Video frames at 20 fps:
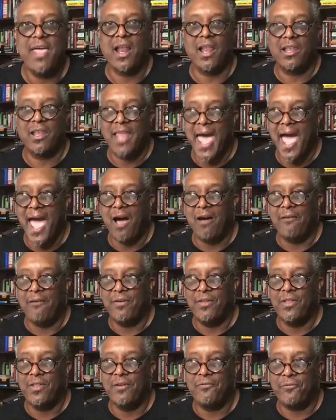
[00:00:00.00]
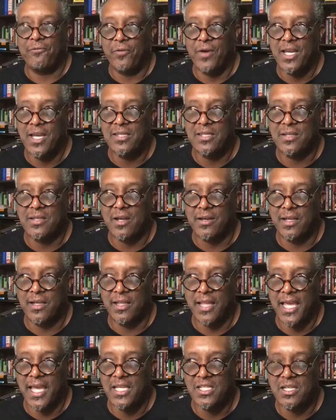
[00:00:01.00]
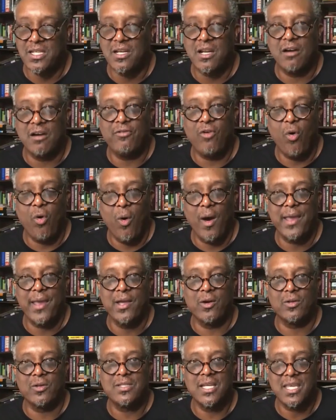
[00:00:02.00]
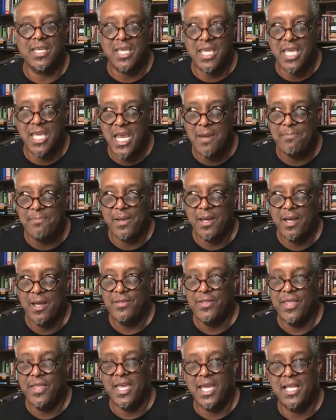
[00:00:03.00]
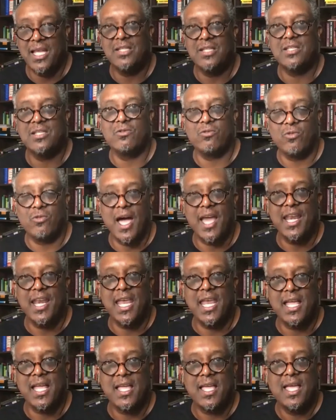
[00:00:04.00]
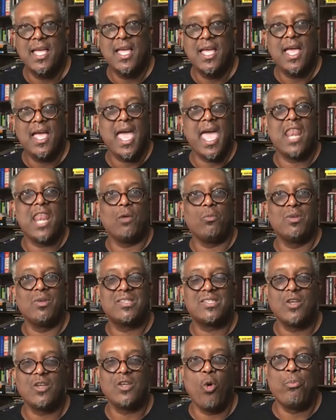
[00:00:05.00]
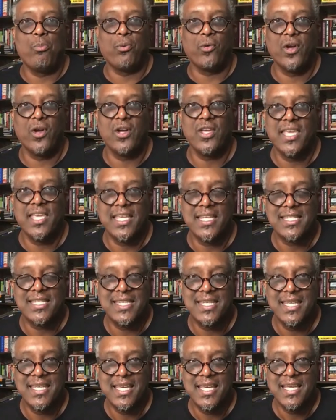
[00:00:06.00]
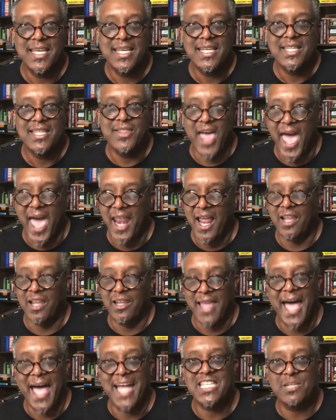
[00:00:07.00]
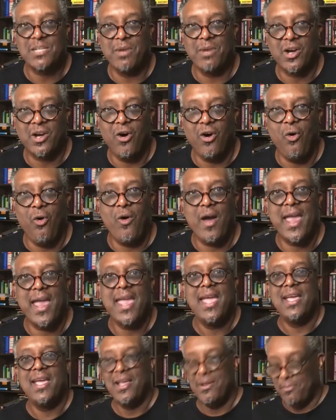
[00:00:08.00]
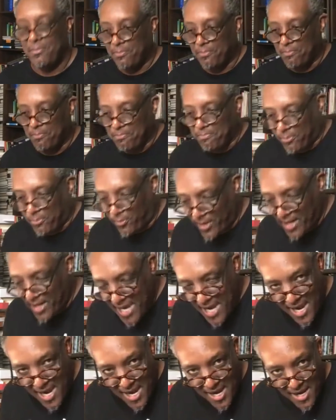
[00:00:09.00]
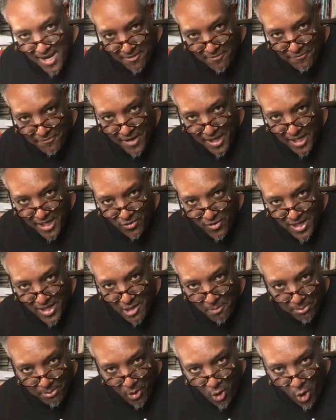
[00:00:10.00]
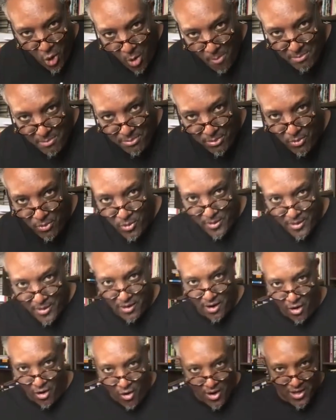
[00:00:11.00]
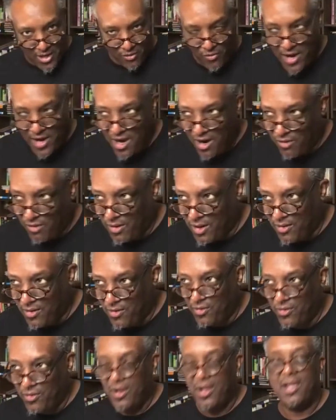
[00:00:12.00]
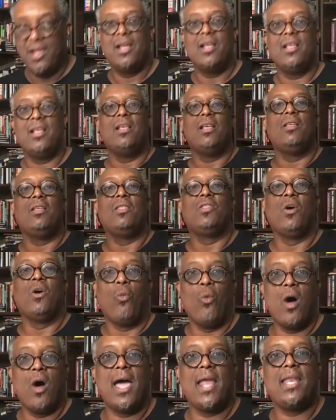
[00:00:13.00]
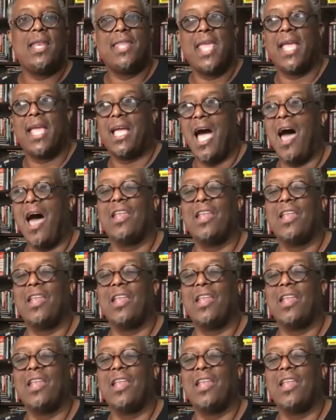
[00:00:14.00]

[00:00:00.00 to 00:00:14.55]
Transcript: allowed for the free circulation of oil to keep the engine running. And it was so brilliant that Elijah McCoy, prefiguring the Pullman Porter on the railroad, the one they call